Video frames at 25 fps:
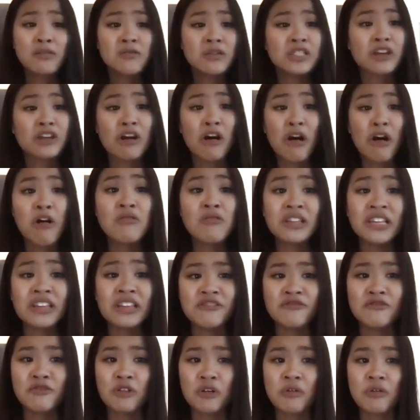it was
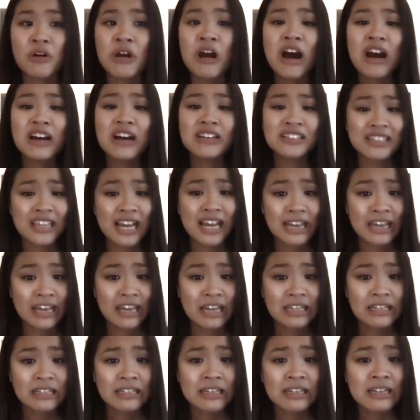only for a
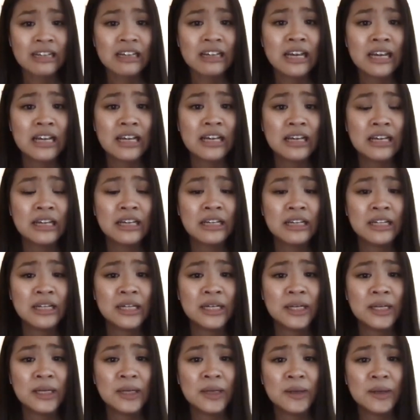second.
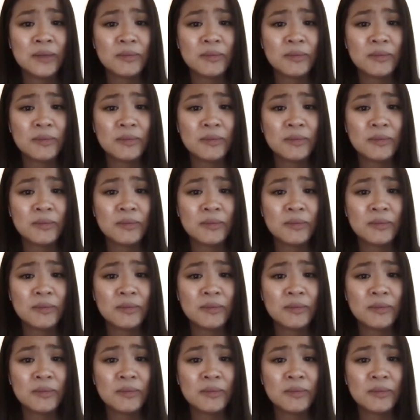And